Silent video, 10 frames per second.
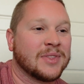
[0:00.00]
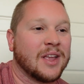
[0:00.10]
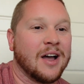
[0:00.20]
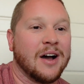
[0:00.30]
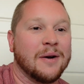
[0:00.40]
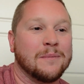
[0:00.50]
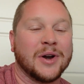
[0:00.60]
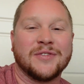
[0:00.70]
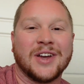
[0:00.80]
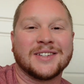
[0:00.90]
But
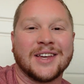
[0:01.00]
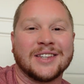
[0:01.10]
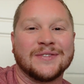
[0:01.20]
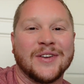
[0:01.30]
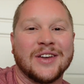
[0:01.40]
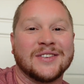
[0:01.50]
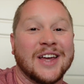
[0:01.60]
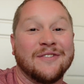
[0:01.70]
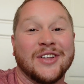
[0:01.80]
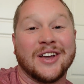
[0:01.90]
if you guys like this video,
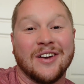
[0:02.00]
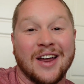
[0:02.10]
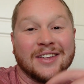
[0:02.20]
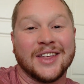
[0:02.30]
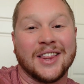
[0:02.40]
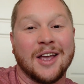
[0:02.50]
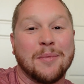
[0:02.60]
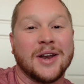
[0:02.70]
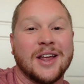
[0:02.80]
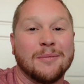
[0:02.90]
definitely get on, hit that like
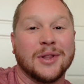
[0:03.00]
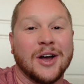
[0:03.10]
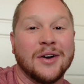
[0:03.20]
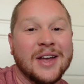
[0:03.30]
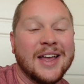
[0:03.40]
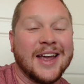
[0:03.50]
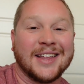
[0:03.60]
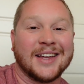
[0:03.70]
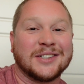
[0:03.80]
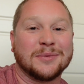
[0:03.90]
button down below. Hit
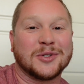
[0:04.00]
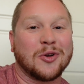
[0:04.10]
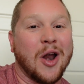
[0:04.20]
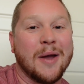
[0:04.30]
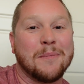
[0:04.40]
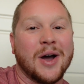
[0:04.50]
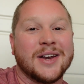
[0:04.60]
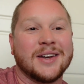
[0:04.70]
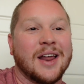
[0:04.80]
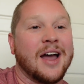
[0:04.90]
that subscribe
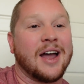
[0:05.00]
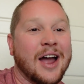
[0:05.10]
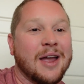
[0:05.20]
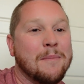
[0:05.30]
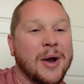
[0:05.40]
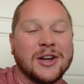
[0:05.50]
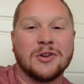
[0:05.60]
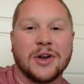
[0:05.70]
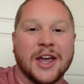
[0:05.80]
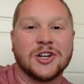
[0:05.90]
button. I might
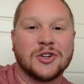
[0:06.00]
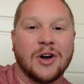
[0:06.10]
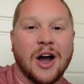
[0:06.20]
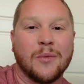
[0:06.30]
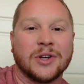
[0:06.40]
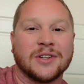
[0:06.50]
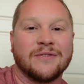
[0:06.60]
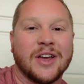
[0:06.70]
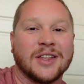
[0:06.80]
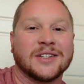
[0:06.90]
do occasional Hot Wheels
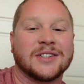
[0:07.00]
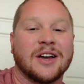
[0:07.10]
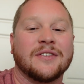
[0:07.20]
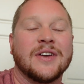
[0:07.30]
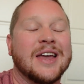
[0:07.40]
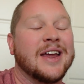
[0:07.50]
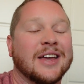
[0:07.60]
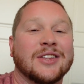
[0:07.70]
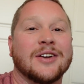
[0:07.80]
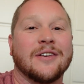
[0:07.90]
unveiling stuff
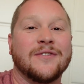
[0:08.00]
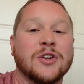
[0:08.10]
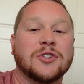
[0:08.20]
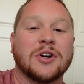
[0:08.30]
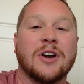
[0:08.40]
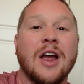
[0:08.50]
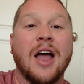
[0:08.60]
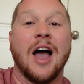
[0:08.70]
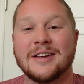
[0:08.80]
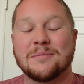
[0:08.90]
in the near future.
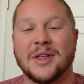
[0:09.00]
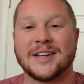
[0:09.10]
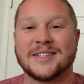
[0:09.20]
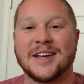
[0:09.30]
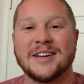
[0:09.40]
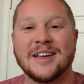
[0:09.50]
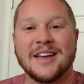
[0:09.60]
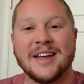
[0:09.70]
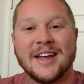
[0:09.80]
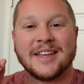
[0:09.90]
But like I said,
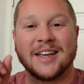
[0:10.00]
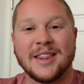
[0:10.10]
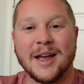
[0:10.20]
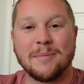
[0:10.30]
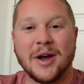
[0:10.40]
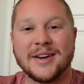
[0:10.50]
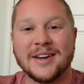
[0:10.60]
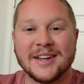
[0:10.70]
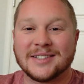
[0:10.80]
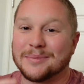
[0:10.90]
hit that like
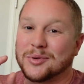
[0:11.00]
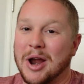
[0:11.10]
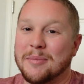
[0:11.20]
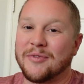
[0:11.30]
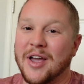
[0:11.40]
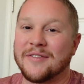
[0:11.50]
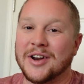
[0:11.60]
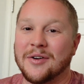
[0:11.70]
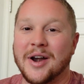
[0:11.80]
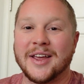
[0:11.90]
button, subscribe if you haven't
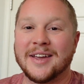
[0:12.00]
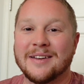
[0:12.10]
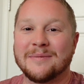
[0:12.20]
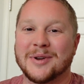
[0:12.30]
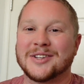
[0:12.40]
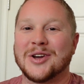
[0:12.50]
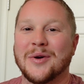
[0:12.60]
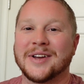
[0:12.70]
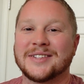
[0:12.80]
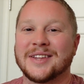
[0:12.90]
already. But as
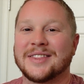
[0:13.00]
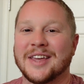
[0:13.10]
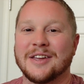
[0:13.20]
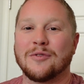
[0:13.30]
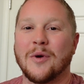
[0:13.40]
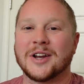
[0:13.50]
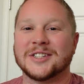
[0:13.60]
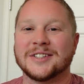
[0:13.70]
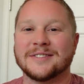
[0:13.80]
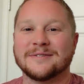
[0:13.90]
always, thank you for
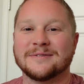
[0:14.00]
watching.